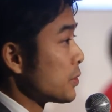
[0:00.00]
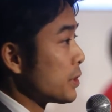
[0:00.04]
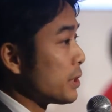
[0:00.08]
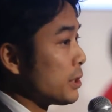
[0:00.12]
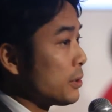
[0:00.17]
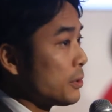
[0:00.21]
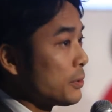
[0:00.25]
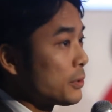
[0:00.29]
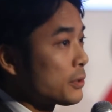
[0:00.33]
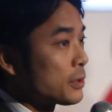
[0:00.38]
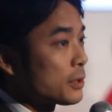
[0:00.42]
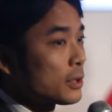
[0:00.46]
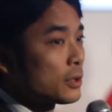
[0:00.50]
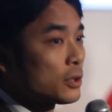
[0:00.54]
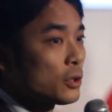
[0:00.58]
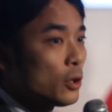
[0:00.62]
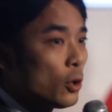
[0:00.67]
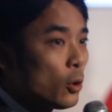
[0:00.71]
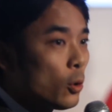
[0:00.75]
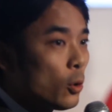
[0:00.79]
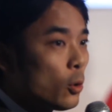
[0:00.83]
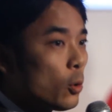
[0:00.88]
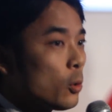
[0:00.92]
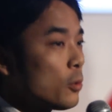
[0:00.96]
skills.
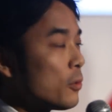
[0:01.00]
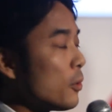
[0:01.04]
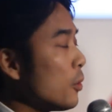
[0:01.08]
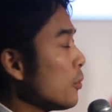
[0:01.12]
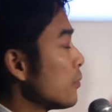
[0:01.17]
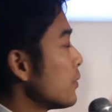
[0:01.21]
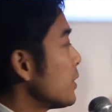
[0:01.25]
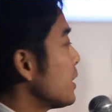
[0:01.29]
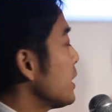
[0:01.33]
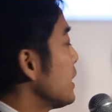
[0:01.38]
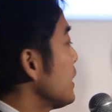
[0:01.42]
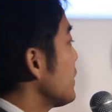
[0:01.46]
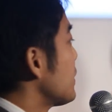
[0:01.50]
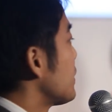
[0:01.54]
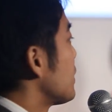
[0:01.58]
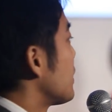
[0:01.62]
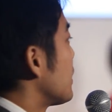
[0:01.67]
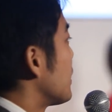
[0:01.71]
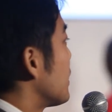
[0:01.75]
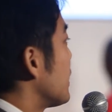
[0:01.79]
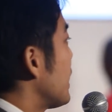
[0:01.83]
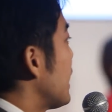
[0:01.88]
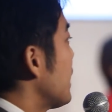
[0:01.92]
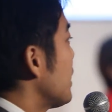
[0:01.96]
So all of
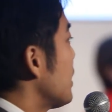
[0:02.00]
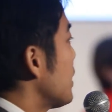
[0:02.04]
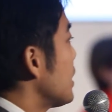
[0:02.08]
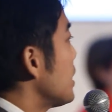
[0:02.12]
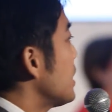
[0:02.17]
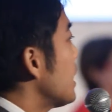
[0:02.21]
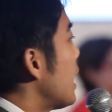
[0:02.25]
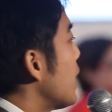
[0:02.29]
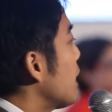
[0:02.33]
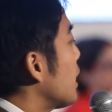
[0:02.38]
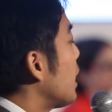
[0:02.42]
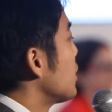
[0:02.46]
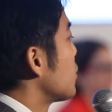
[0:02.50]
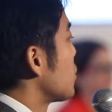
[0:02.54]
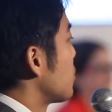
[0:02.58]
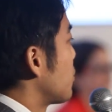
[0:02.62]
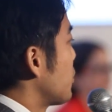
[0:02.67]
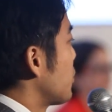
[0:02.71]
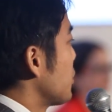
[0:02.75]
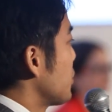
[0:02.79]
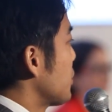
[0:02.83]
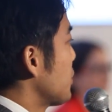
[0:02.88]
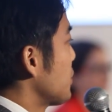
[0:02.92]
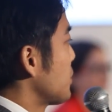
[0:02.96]
these that the young
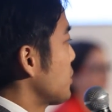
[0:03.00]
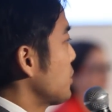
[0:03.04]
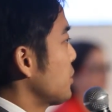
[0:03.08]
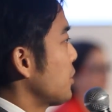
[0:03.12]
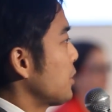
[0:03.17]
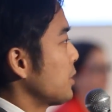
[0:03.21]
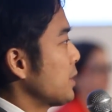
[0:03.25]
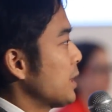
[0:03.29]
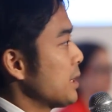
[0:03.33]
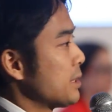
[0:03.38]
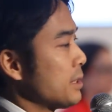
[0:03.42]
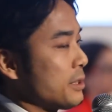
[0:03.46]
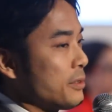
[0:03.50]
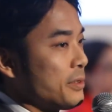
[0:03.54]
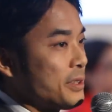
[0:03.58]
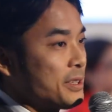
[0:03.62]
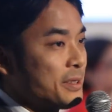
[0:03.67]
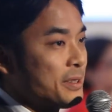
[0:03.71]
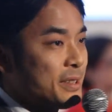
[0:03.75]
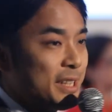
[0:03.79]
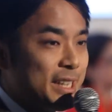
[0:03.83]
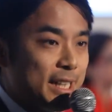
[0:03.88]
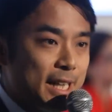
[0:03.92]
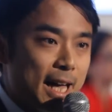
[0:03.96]
entrepreneurs do not
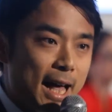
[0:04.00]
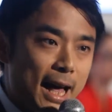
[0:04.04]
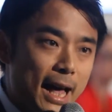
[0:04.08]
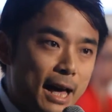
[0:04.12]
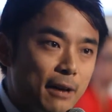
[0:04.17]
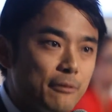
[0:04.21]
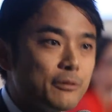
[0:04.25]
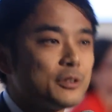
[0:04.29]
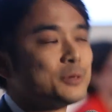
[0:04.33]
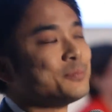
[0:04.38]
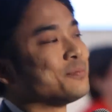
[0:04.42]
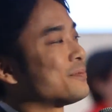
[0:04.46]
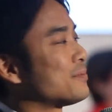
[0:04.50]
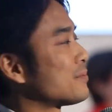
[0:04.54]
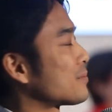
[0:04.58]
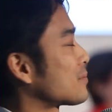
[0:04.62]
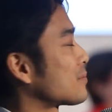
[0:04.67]
necessarily have.